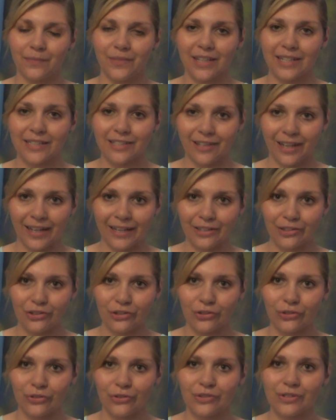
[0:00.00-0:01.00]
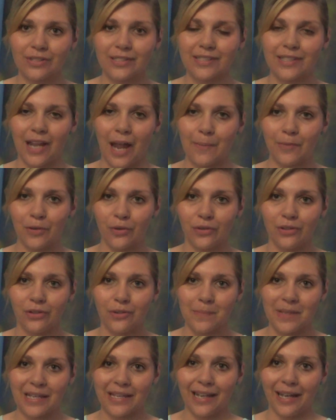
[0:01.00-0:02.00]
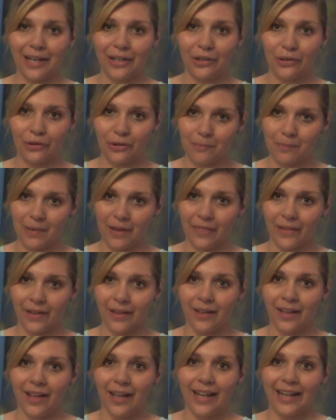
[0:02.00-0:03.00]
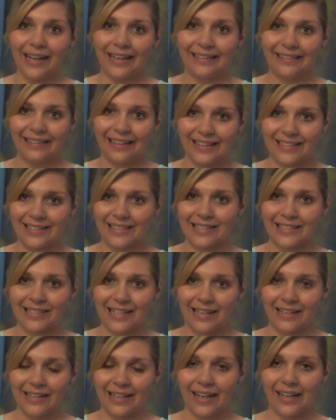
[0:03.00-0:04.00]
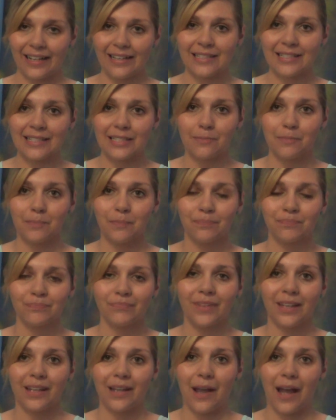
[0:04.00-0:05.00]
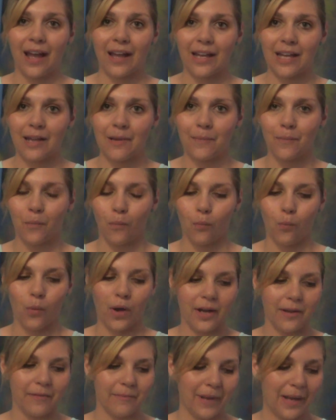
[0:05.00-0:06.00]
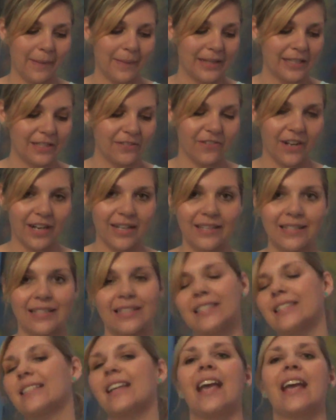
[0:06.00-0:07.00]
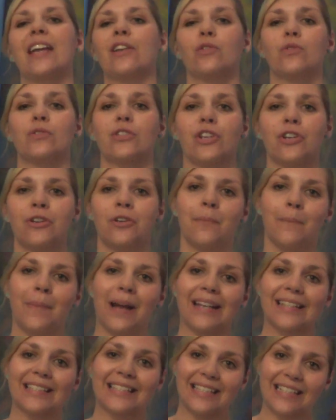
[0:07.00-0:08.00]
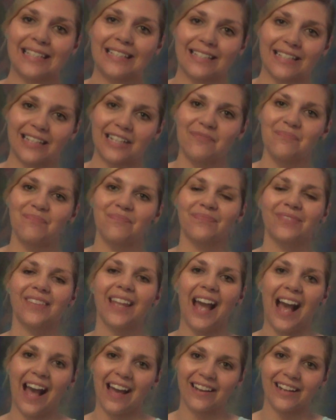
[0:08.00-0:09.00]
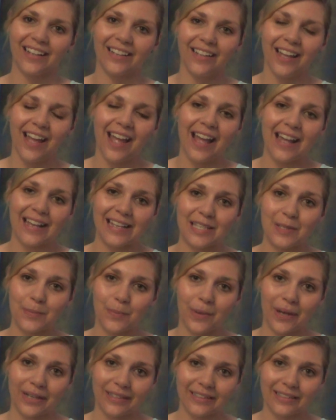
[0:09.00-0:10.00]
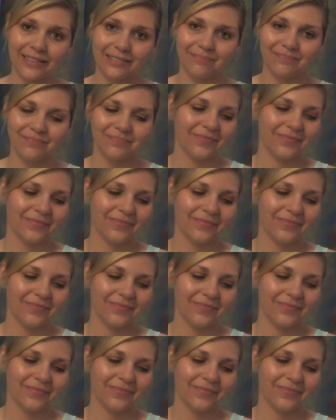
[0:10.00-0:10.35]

Exciting news, I'm going to be a godmother in less than 10 days. One of my best friends and also my sister, Hannah, is pregnant.